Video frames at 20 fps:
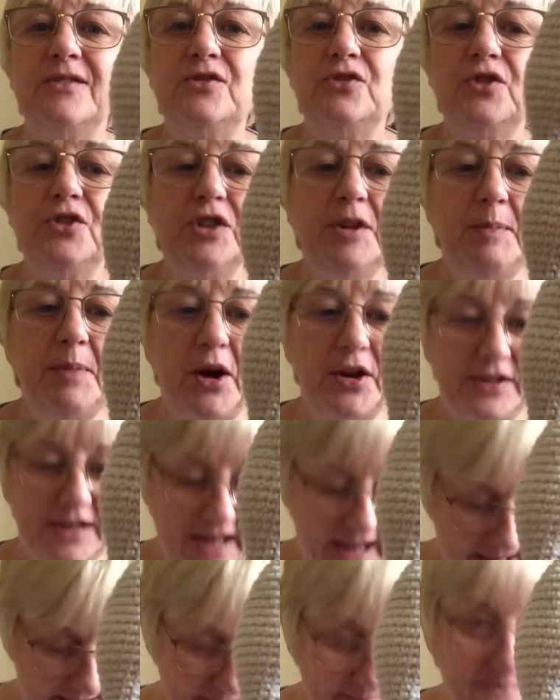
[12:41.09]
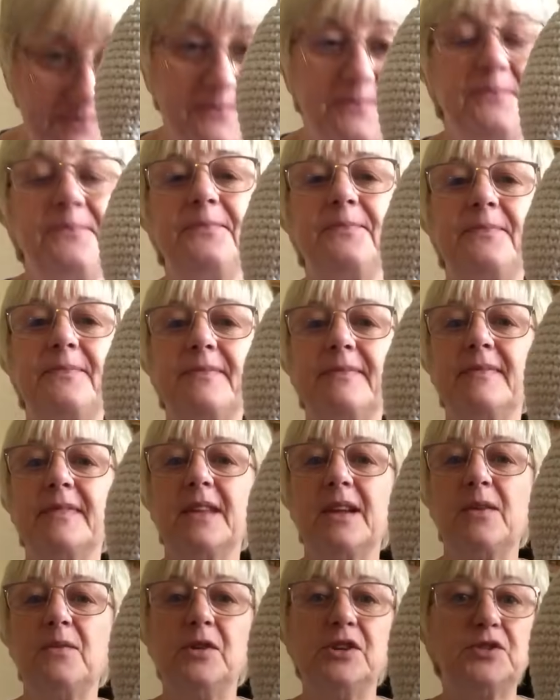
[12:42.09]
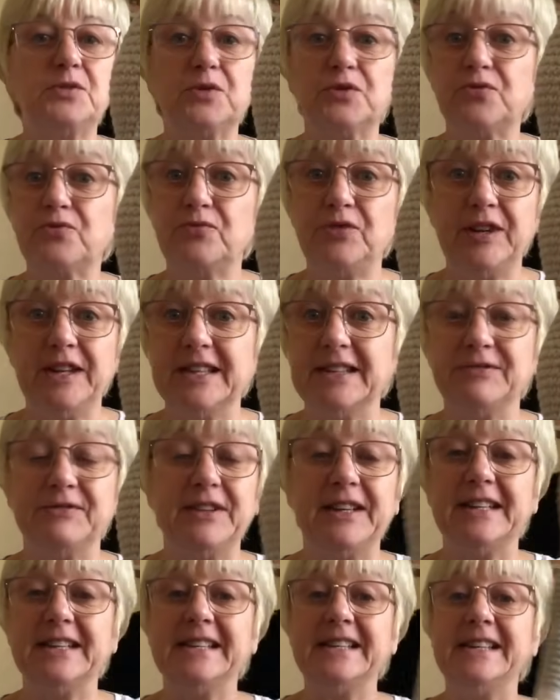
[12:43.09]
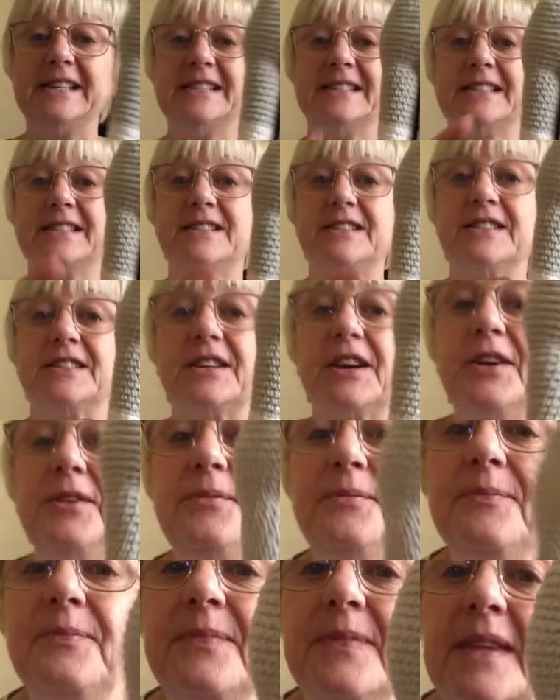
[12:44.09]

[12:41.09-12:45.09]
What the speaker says: Done the body, which was really, really easy to do.